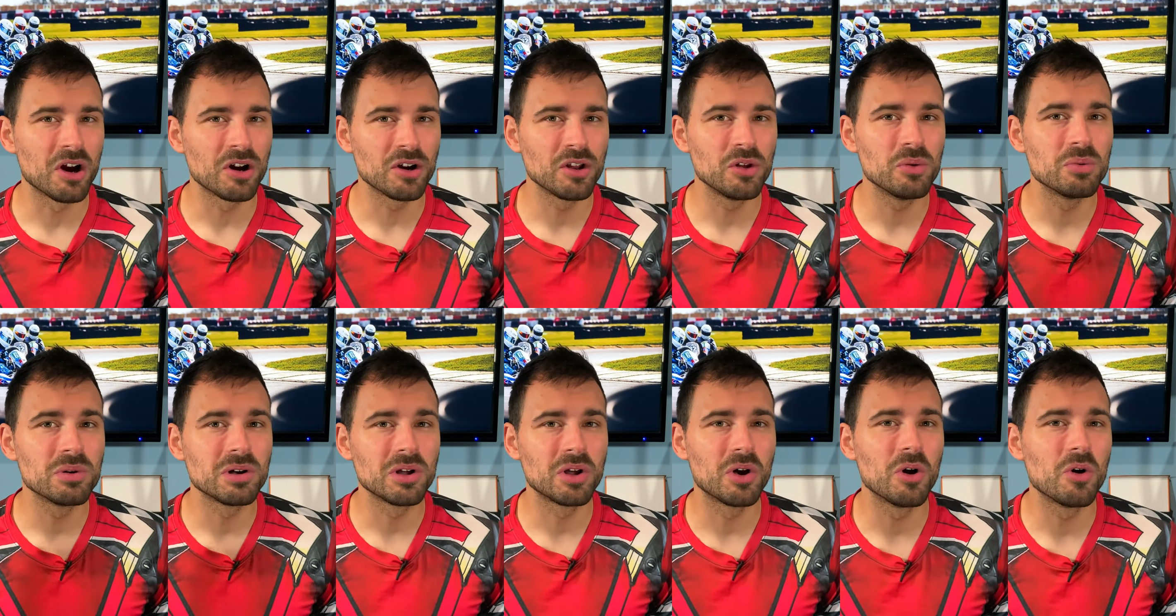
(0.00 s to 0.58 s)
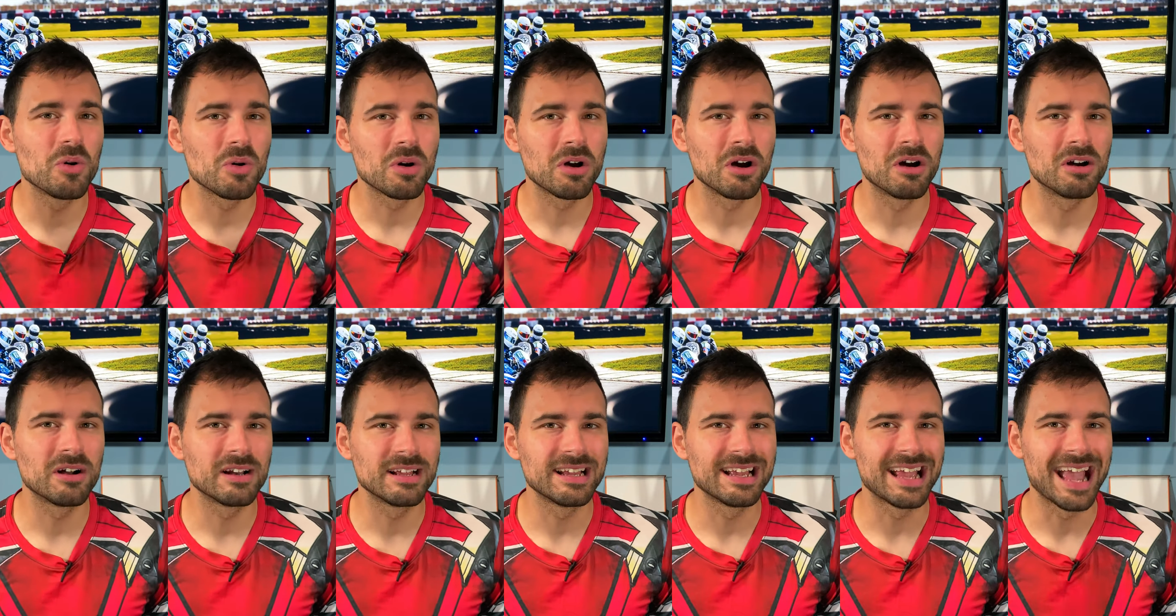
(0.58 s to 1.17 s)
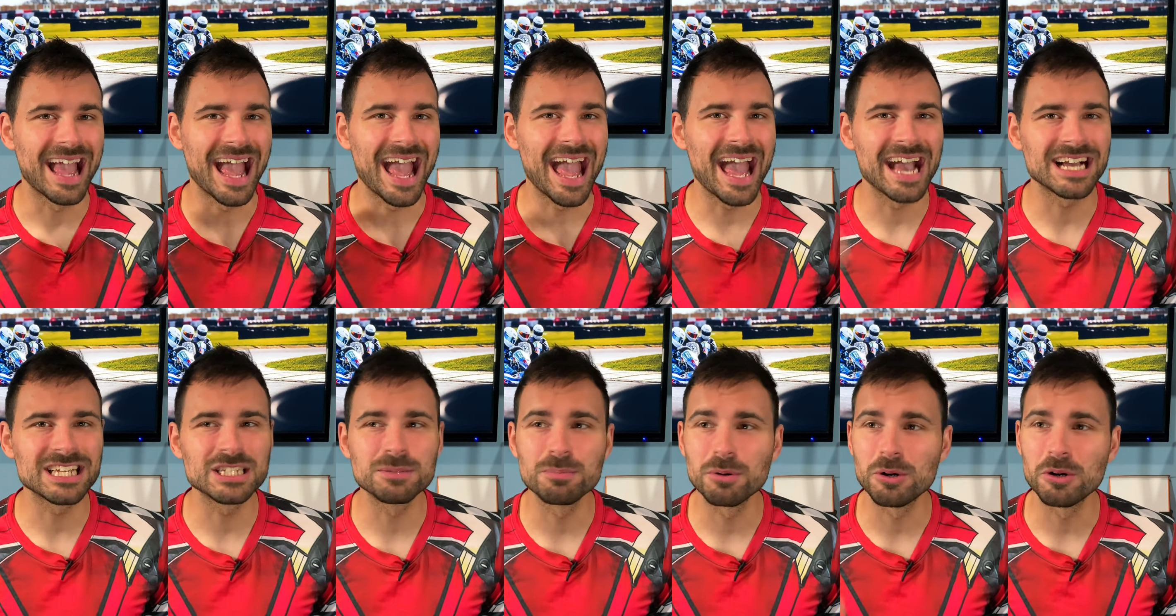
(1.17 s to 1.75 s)
Are you a go-karting
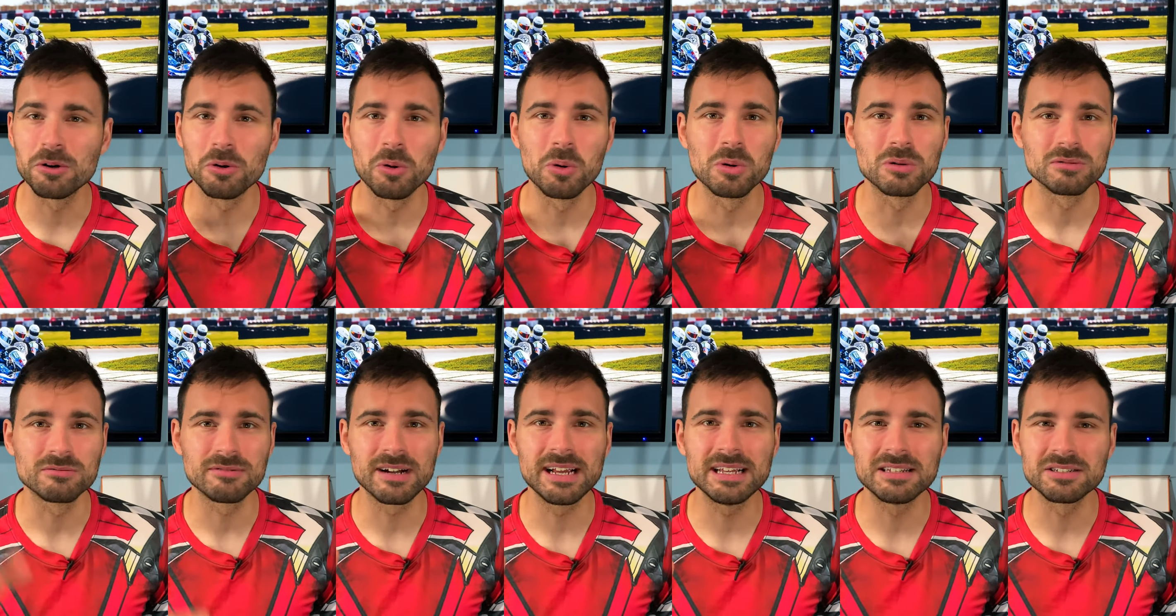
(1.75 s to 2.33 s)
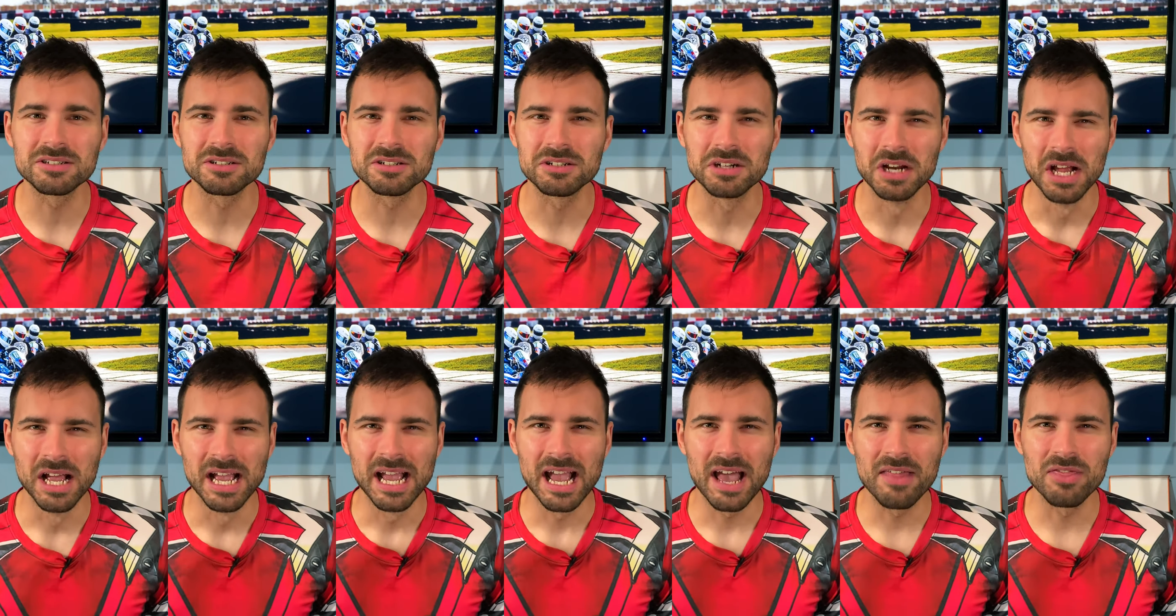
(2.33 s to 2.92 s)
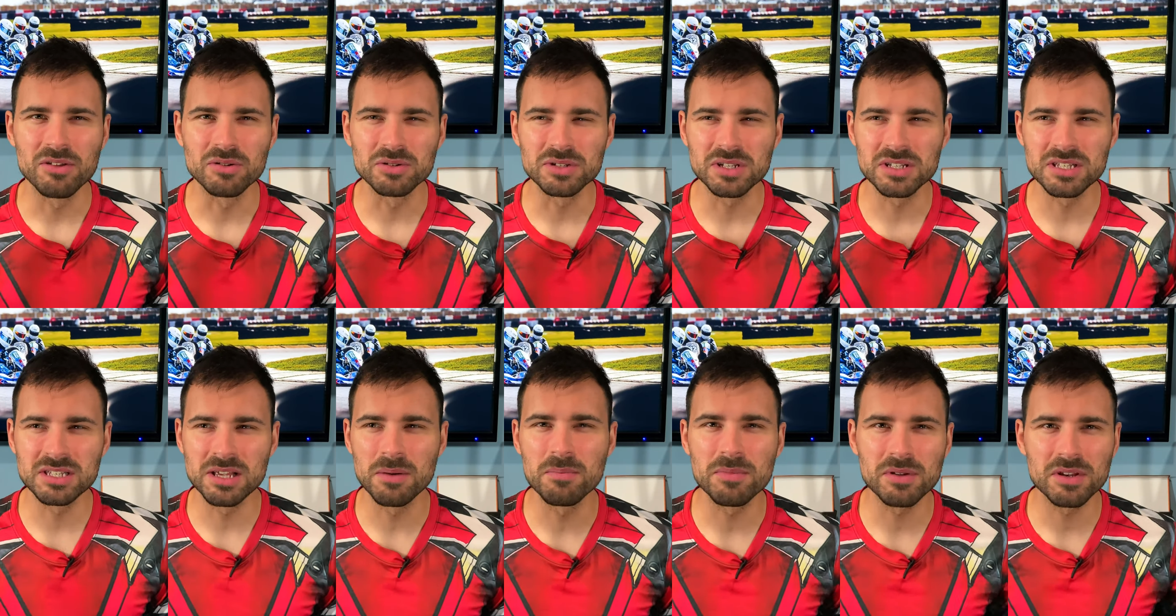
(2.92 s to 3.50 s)
expert or racer, and there's
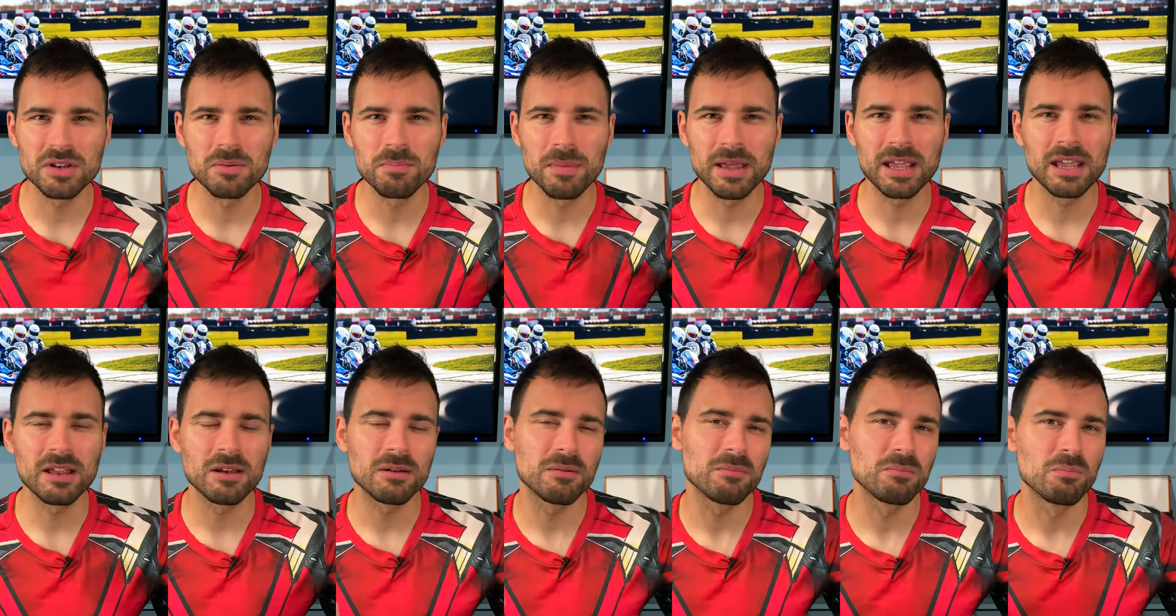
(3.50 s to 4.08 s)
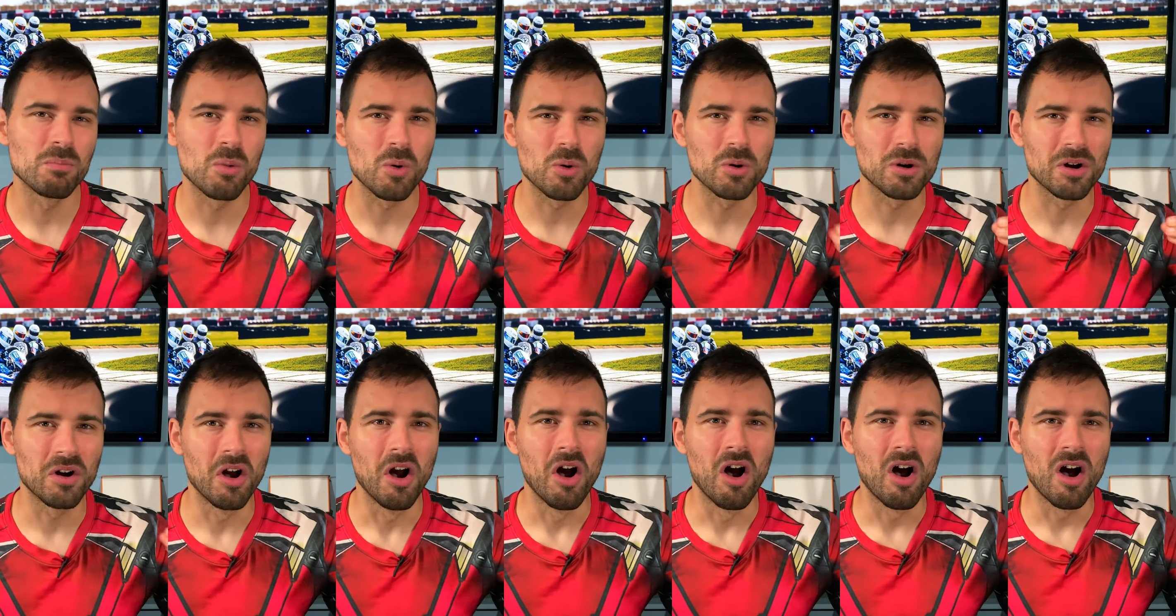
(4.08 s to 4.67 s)
something to make it more